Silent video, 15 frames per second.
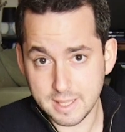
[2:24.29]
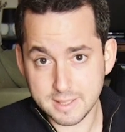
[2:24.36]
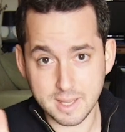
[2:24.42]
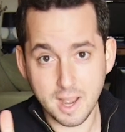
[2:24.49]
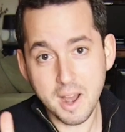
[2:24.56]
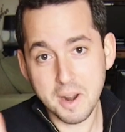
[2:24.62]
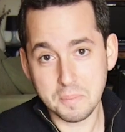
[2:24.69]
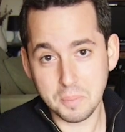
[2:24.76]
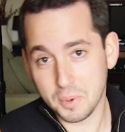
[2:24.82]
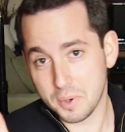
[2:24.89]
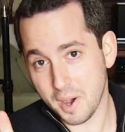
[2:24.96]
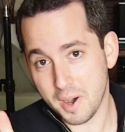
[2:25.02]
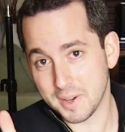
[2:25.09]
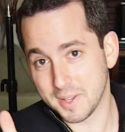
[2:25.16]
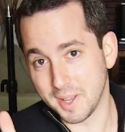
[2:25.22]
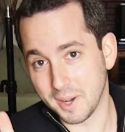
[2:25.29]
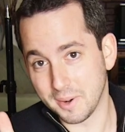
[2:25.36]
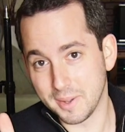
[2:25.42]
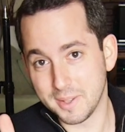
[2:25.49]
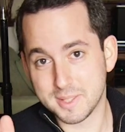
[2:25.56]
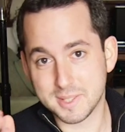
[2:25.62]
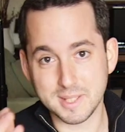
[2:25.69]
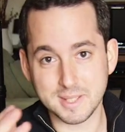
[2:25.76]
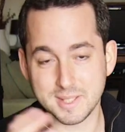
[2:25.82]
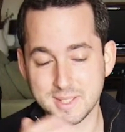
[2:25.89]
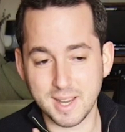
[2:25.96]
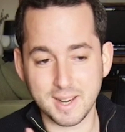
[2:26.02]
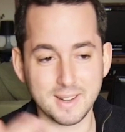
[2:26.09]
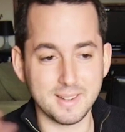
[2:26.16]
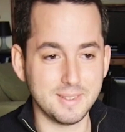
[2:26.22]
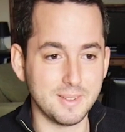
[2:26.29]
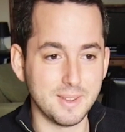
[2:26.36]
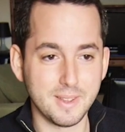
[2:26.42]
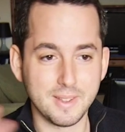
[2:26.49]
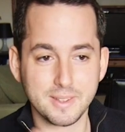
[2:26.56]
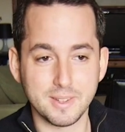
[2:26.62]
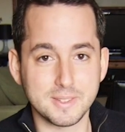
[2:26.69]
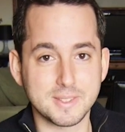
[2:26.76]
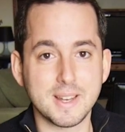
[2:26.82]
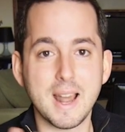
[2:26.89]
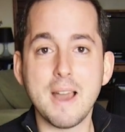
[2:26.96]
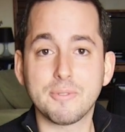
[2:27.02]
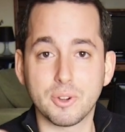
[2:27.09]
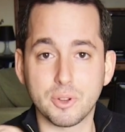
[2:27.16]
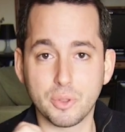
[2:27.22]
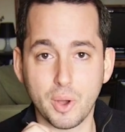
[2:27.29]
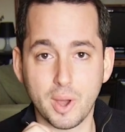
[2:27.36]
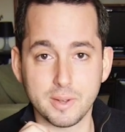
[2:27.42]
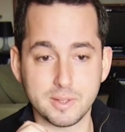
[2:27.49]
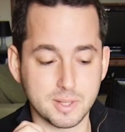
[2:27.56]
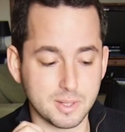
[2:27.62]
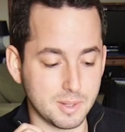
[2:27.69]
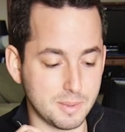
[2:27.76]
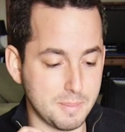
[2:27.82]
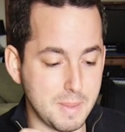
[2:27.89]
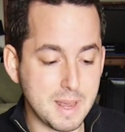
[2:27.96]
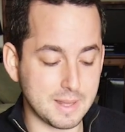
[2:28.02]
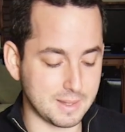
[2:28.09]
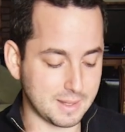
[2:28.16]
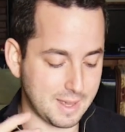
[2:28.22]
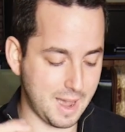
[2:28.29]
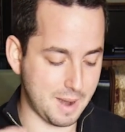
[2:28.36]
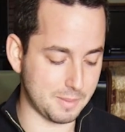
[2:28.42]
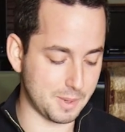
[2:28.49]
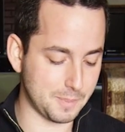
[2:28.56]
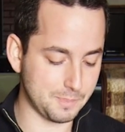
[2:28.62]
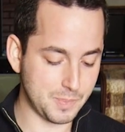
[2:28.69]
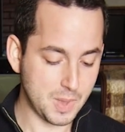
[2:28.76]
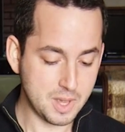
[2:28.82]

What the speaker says: It's onboard audio. It's a second, it's an afterthought to making the camera.